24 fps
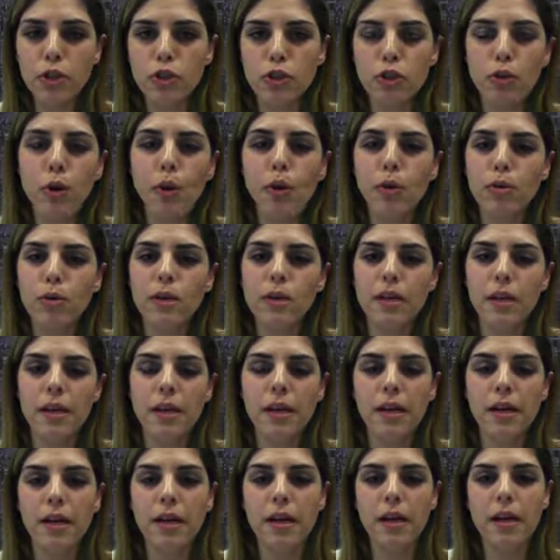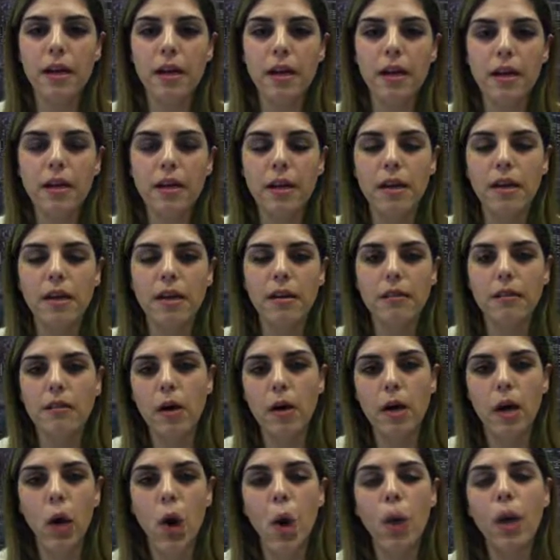talks.
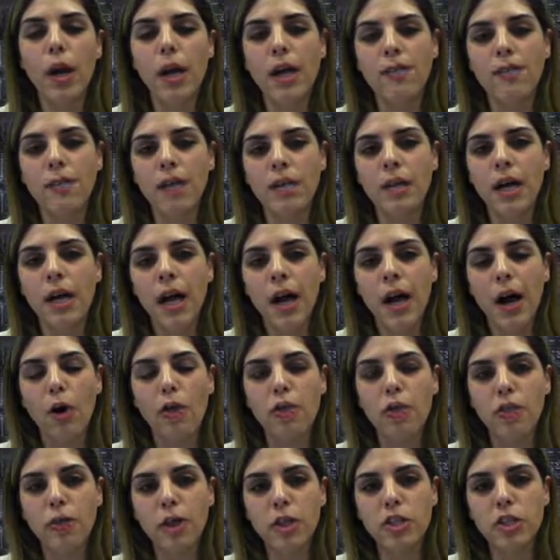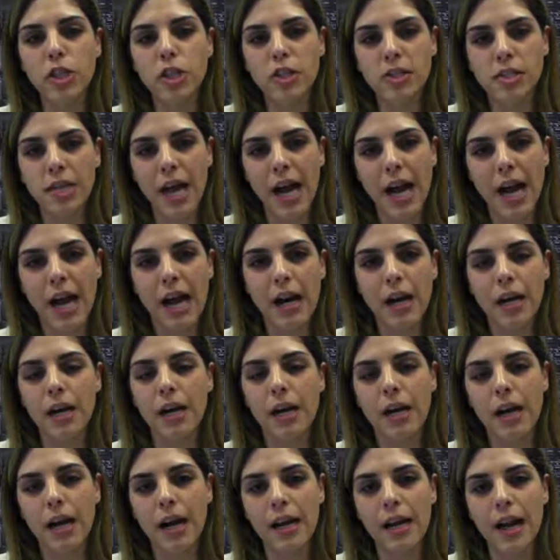Low-level officials
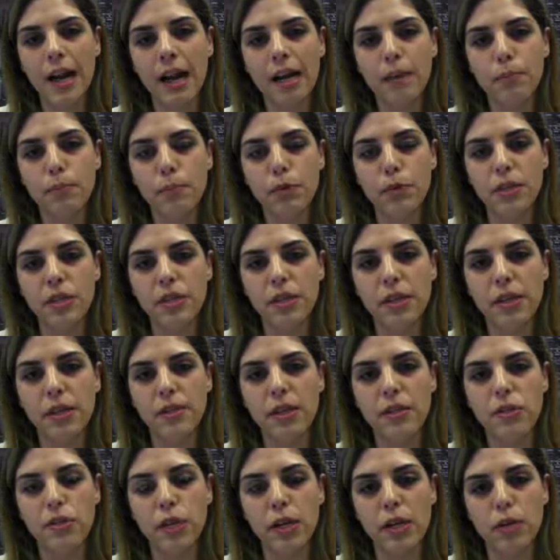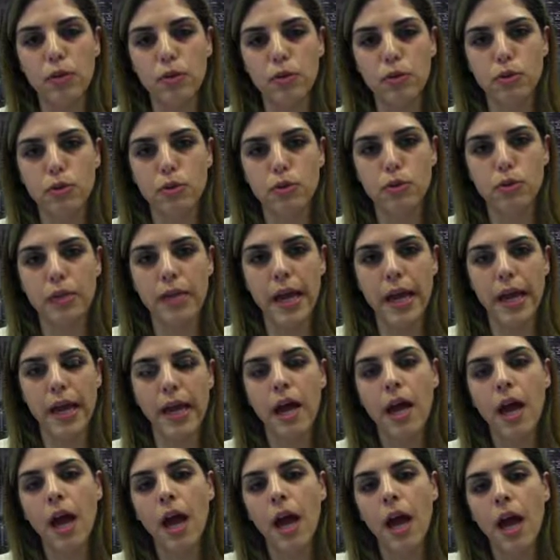are proceeding in the trade talks today.